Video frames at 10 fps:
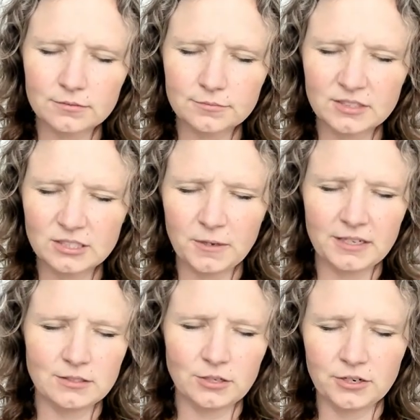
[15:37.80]
The
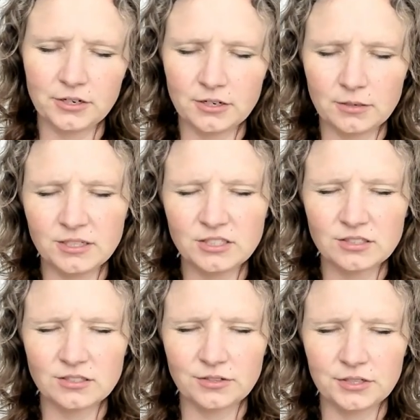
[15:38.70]
spikes aren't hurting me, just
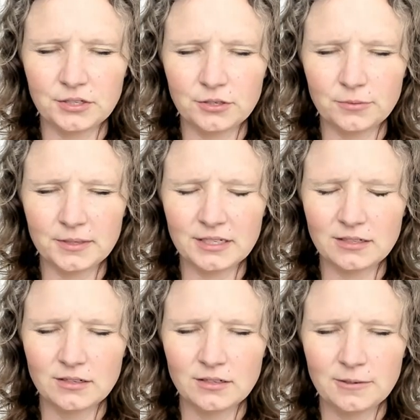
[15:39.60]
so you know, but
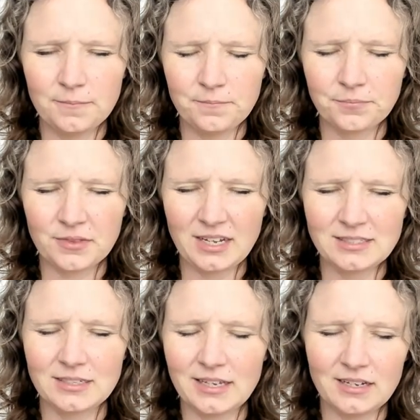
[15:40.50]
that's
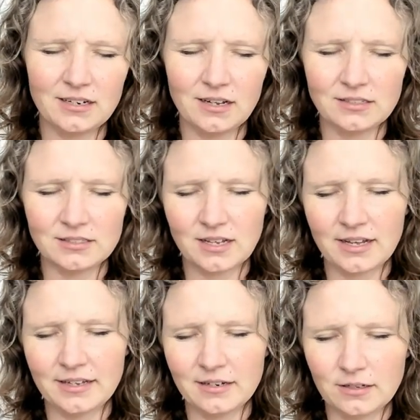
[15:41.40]
again a
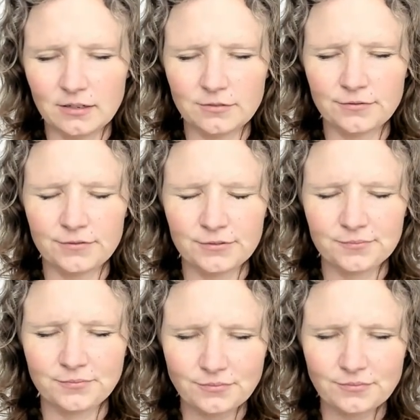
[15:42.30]
sign of,
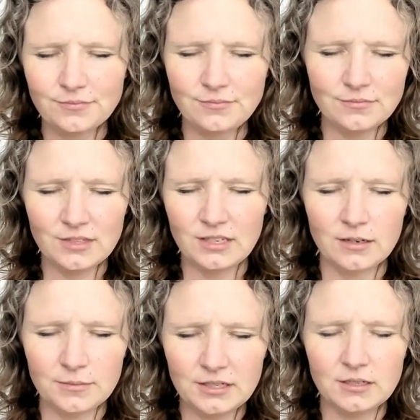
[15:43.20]
I
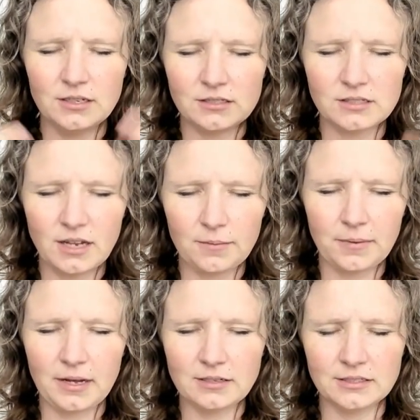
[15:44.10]
mean, it's not
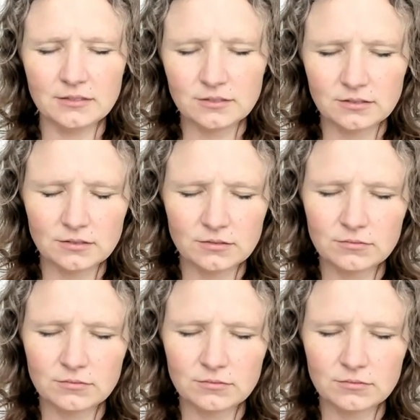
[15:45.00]
balanced.